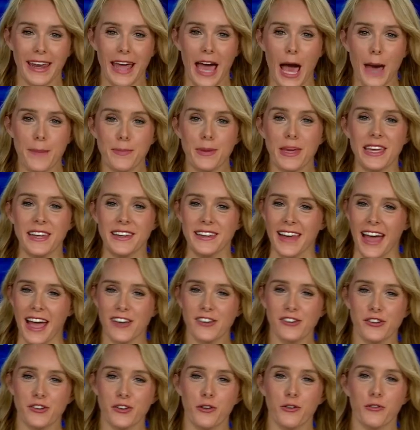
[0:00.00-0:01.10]
Happy
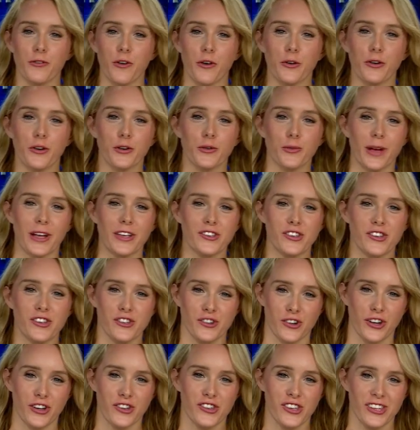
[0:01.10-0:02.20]
National Voter
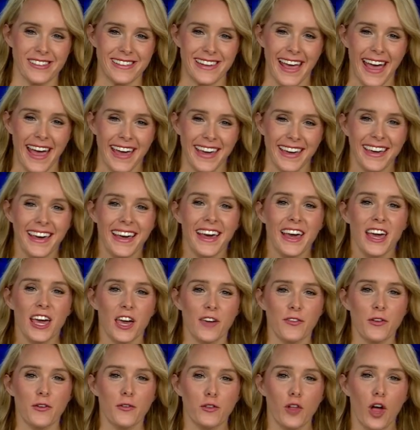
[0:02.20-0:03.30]
Registration Day.
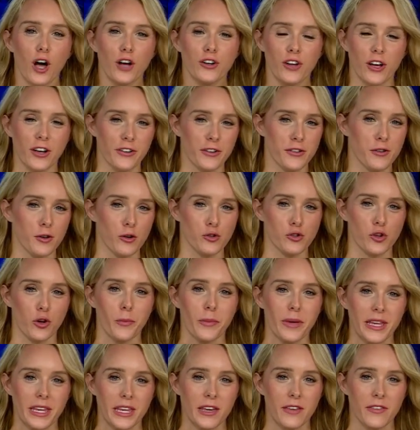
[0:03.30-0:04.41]
If you've logged on to
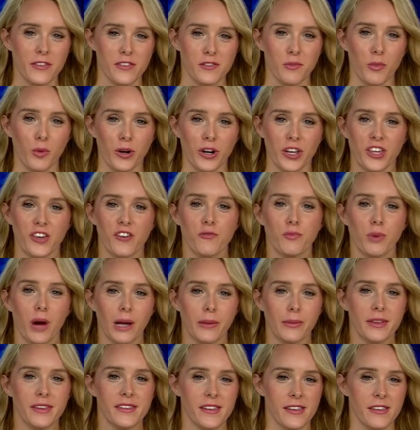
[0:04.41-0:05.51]
social media this morning, you've
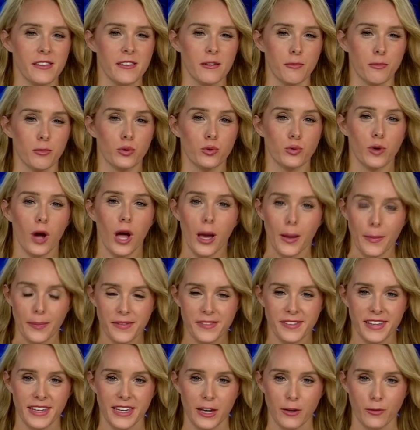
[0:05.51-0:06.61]
probably seen some
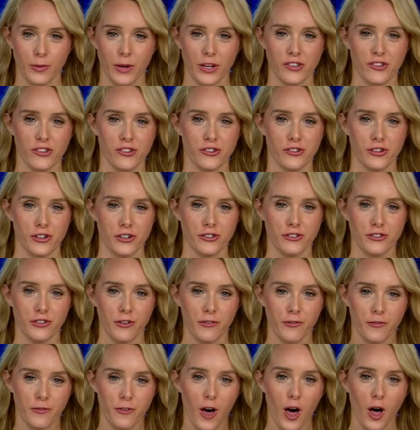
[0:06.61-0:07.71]
prompts to get registered
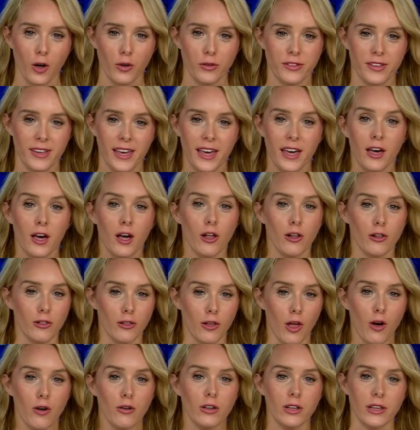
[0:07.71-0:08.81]
to vote.
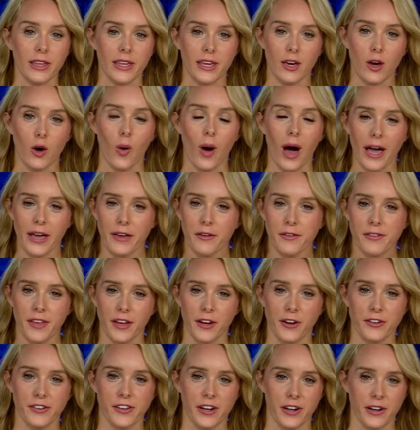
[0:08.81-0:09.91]
Locally, Ohio
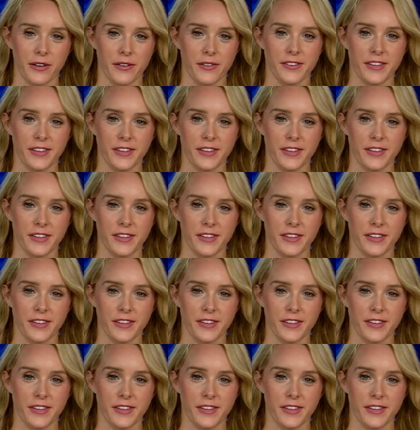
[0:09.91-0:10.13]
Secretary of